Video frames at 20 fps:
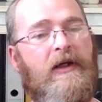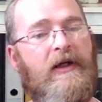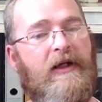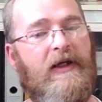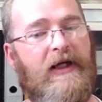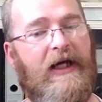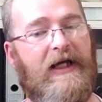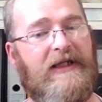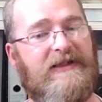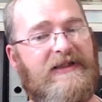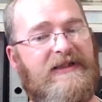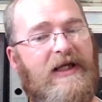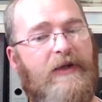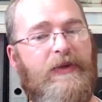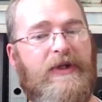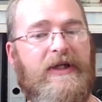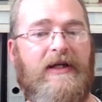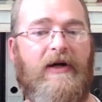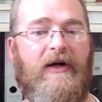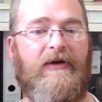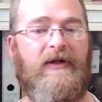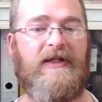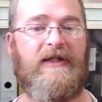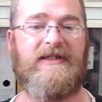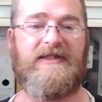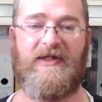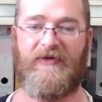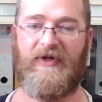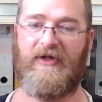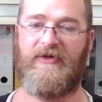As I say, we're currently
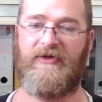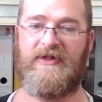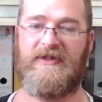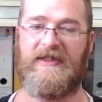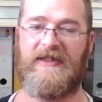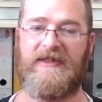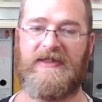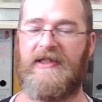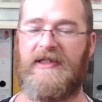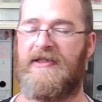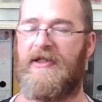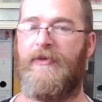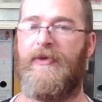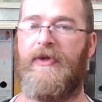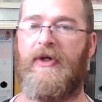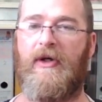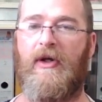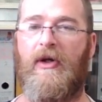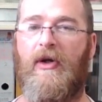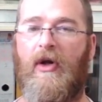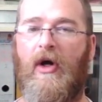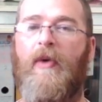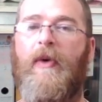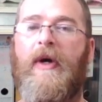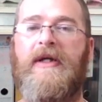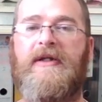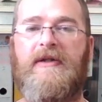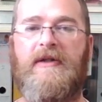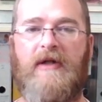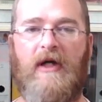716, so we've got a long
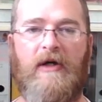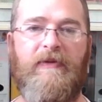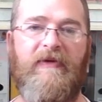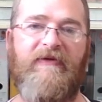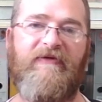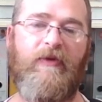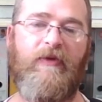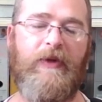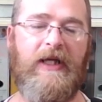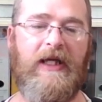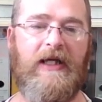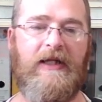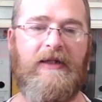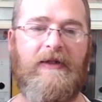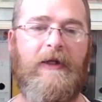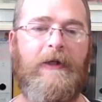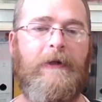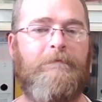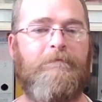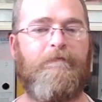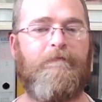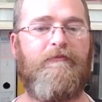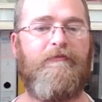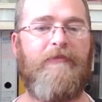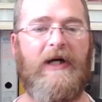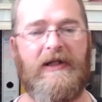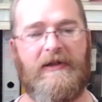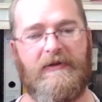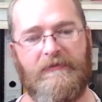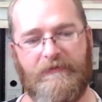way to go before we get there,
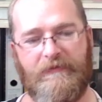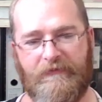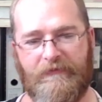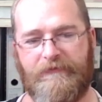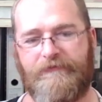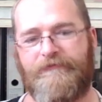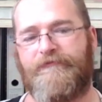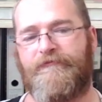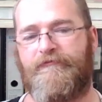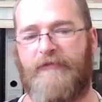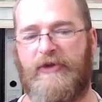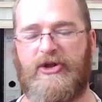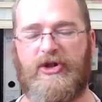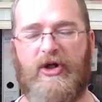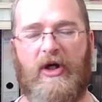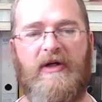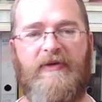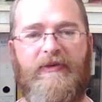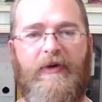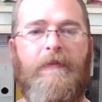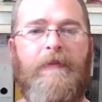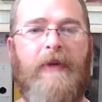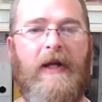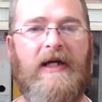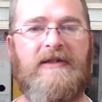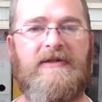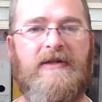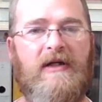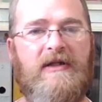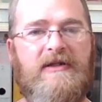but majority of our
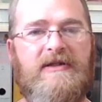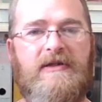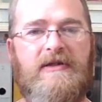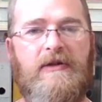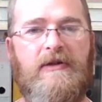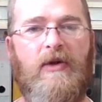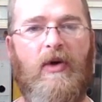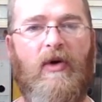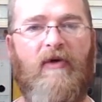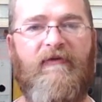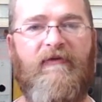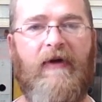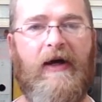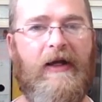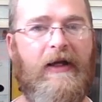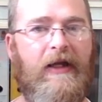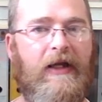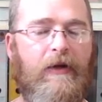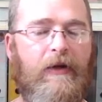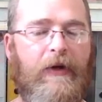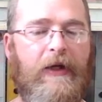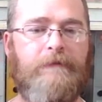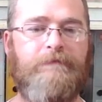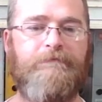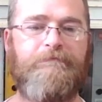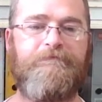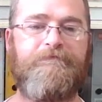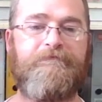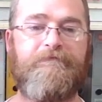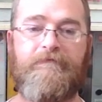players are still offline anyway.
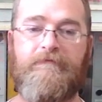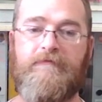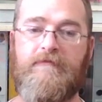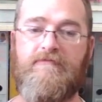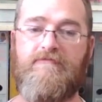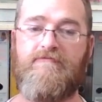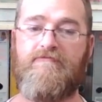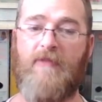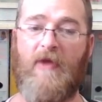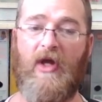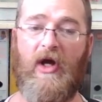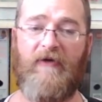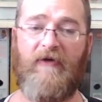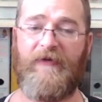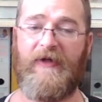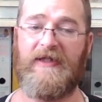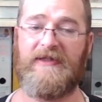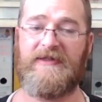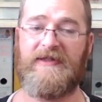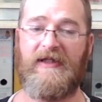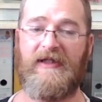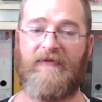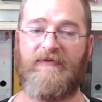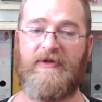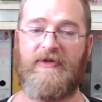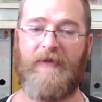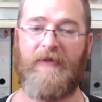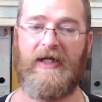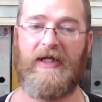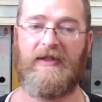Hopefully it's enough
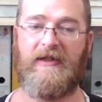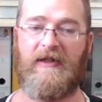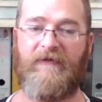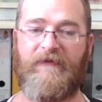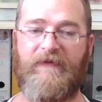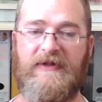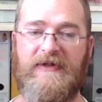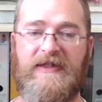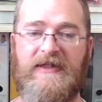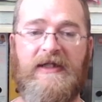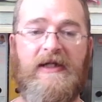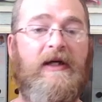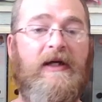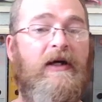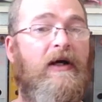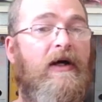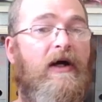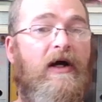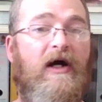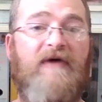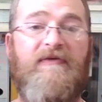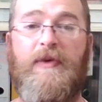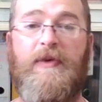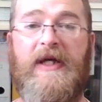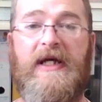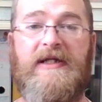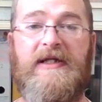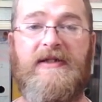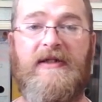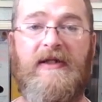to make a difference. Hopefully we
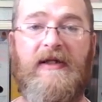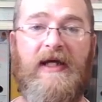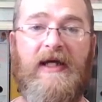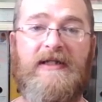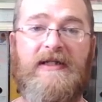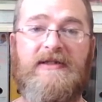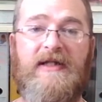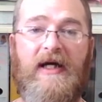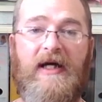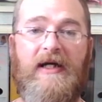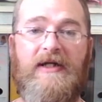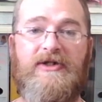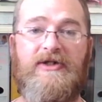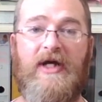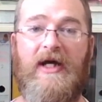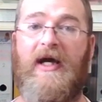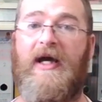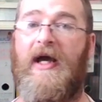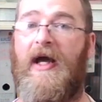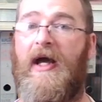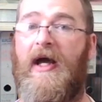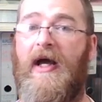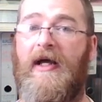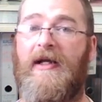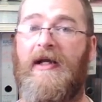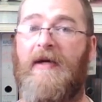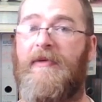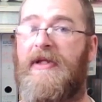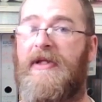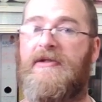get to the next stage
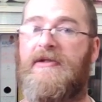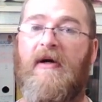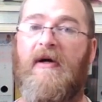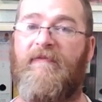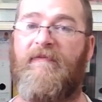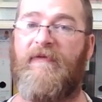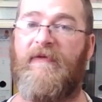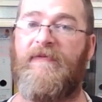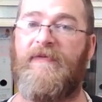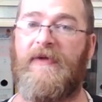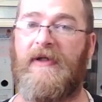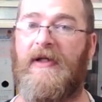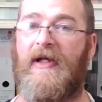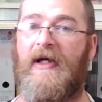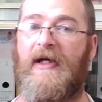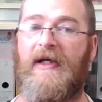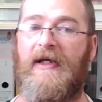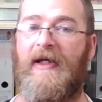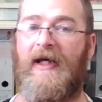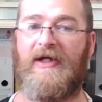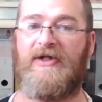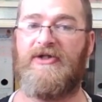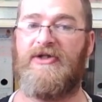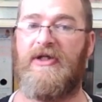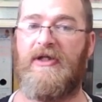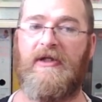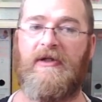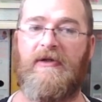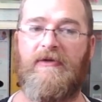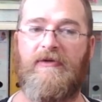and I'm in the top 50 and I can
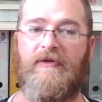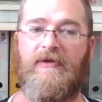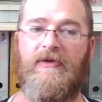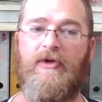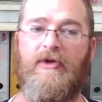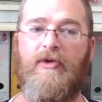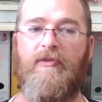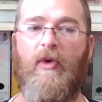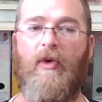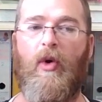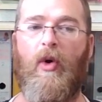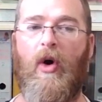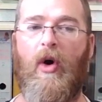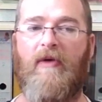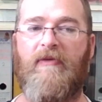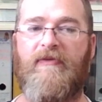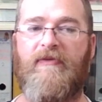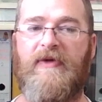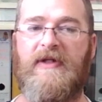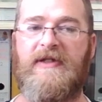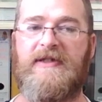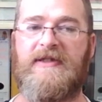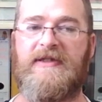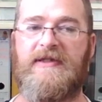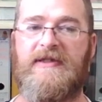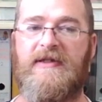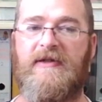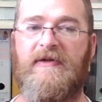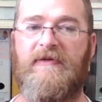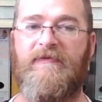actually do more of
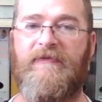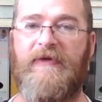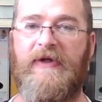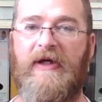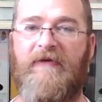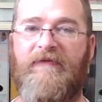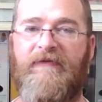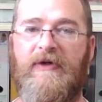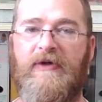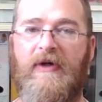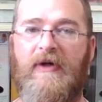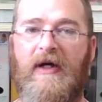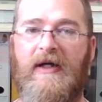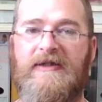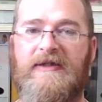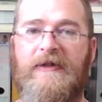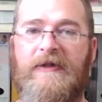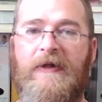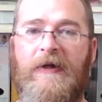this video for you guys.